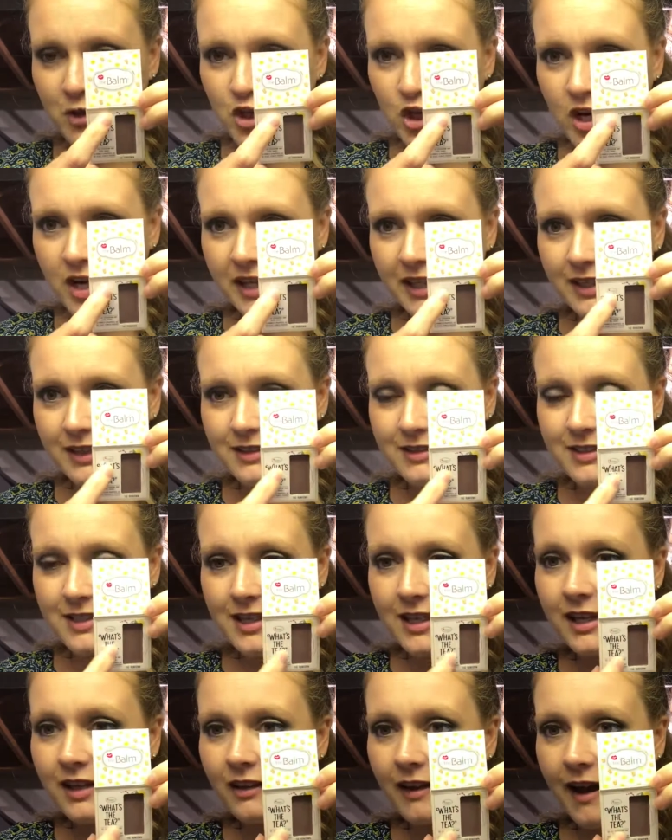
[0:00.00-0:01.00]
giant
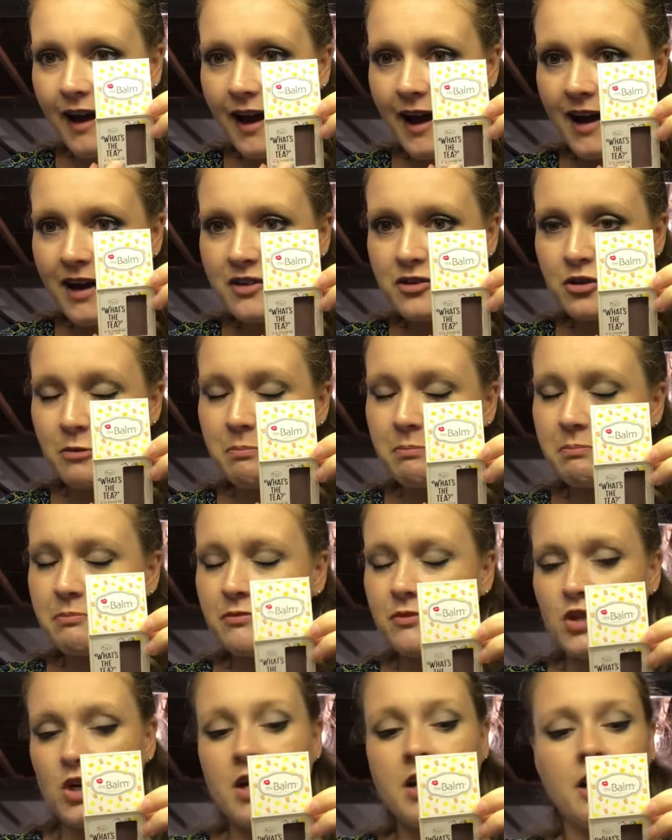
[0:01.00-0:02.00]
tea glass or
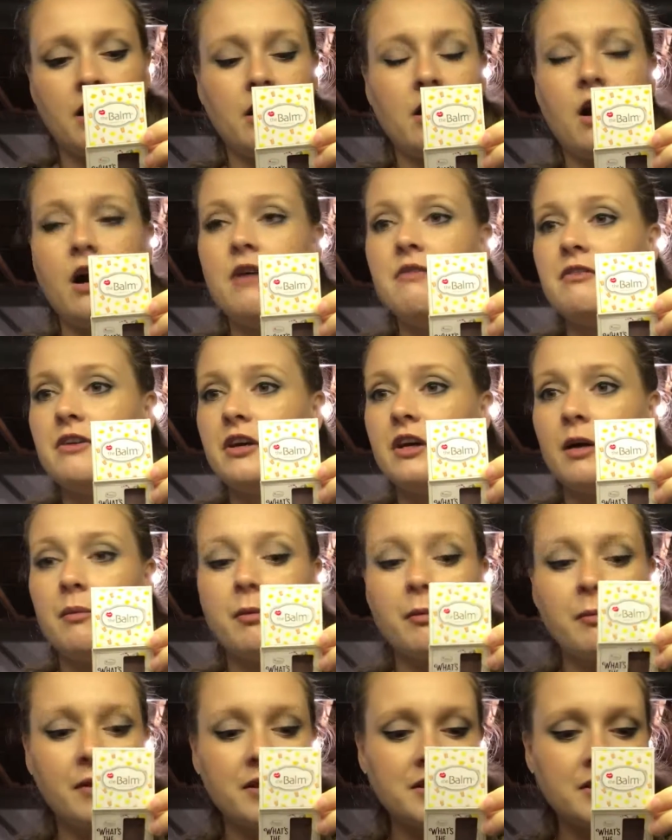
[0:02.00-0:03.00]
giant coffee cup
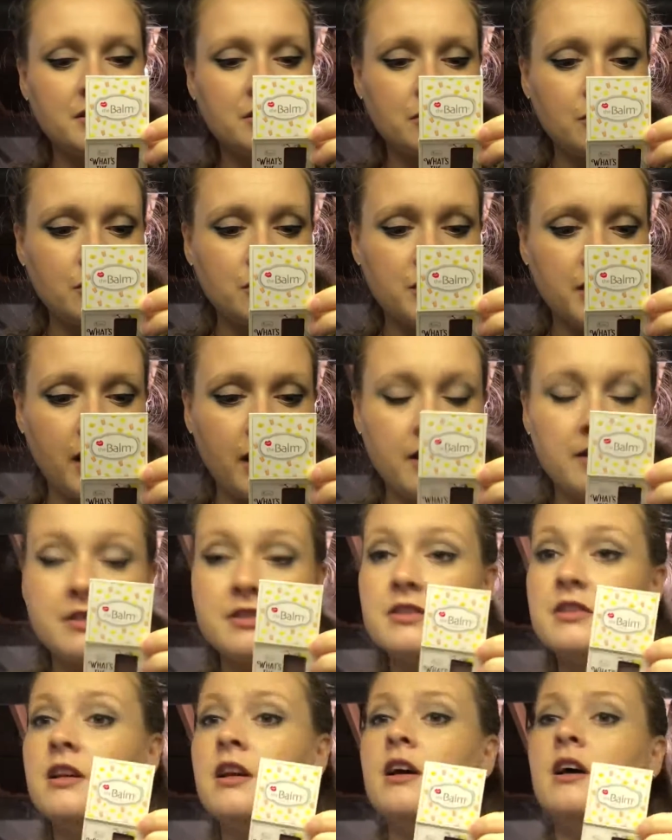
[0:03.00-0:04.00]
in my sister's
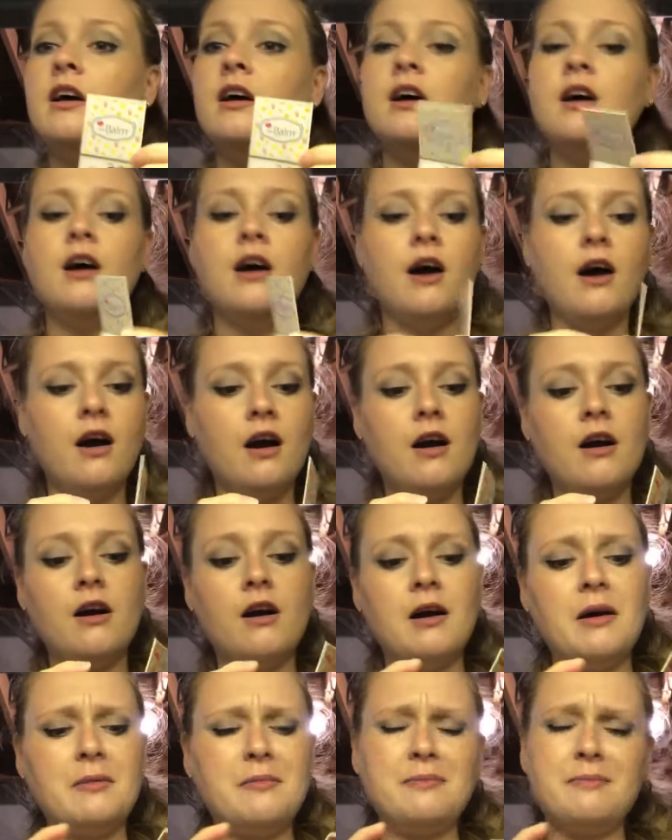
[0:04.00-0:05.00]
case.
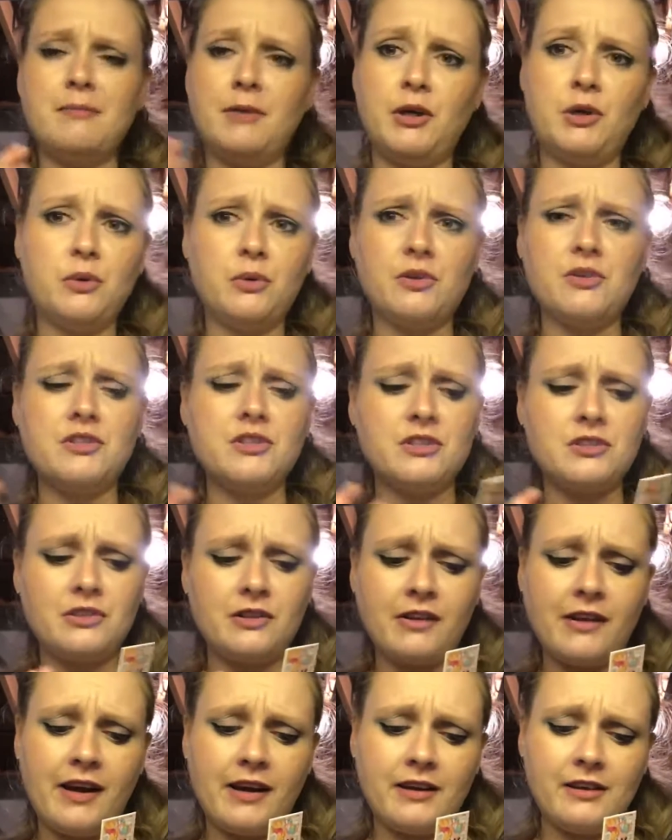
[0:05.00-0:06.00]
My older
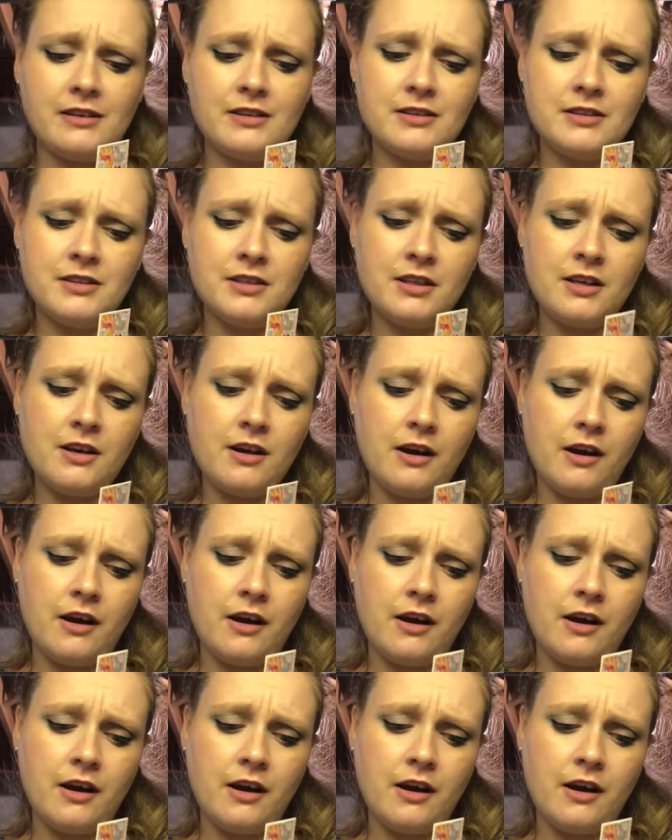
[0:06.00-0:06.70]
sister, that is.